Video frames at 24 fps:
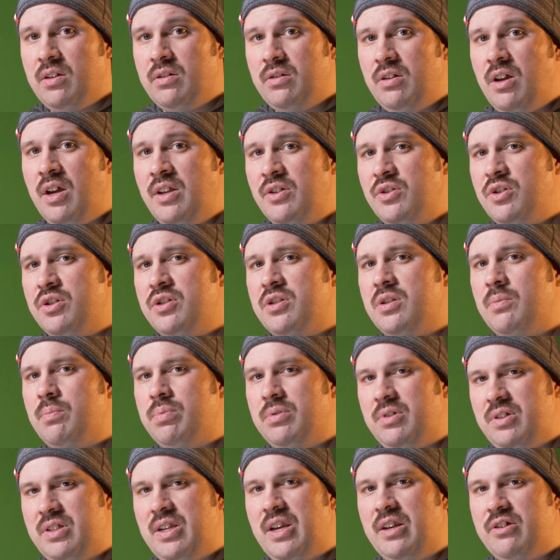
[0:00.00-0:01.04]
Not just the
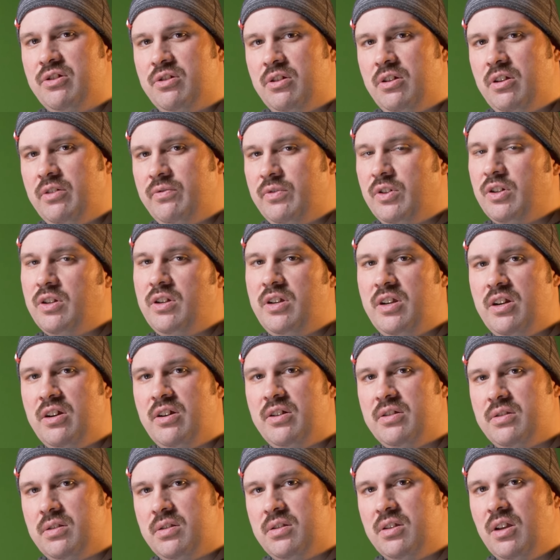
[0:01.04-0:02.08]
protection of your gear
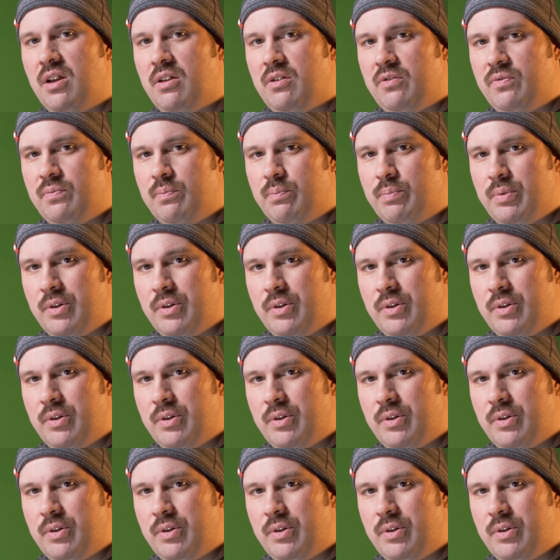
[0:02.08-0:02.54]
itself,